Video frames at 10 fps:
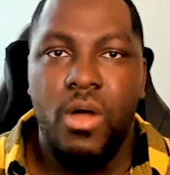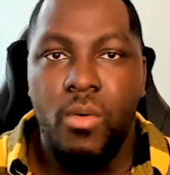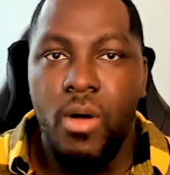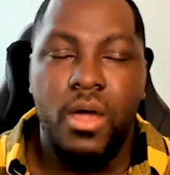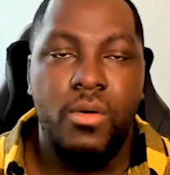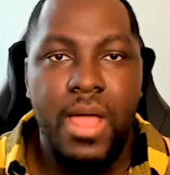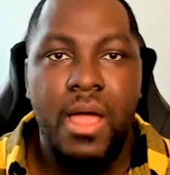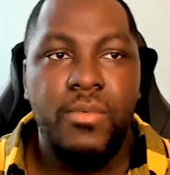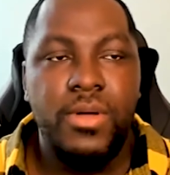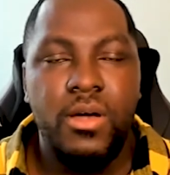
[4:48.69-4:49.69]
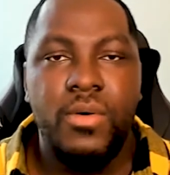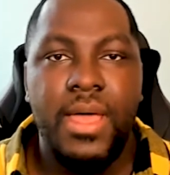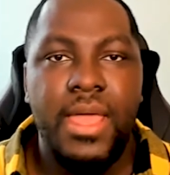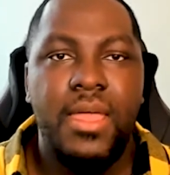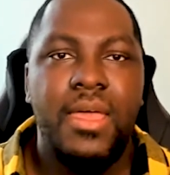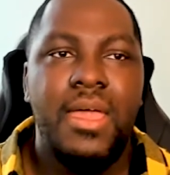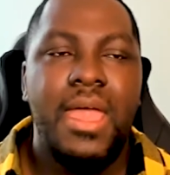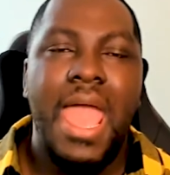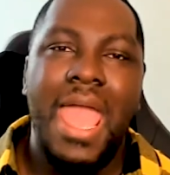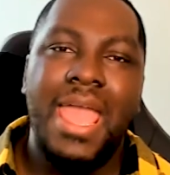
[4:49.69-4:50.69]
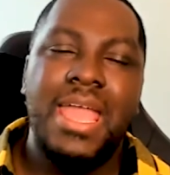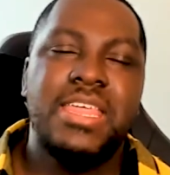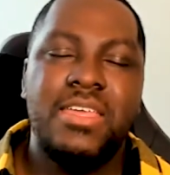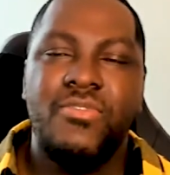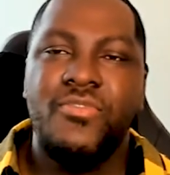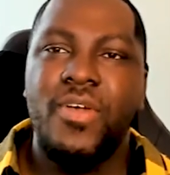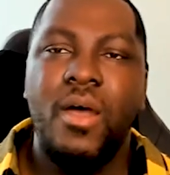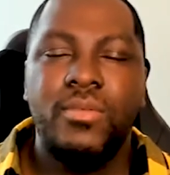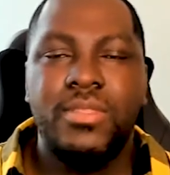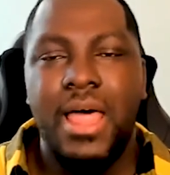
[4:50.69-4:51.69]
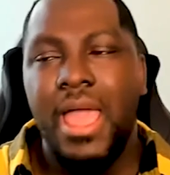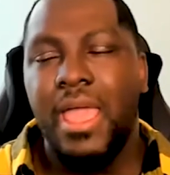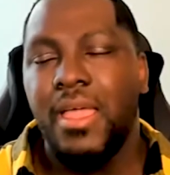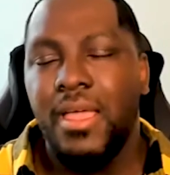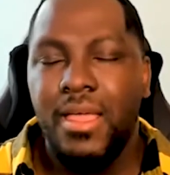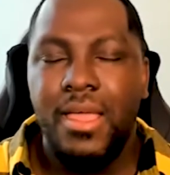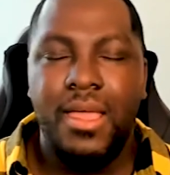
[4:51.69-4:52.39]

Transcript: walk around real quick. And it just felt like,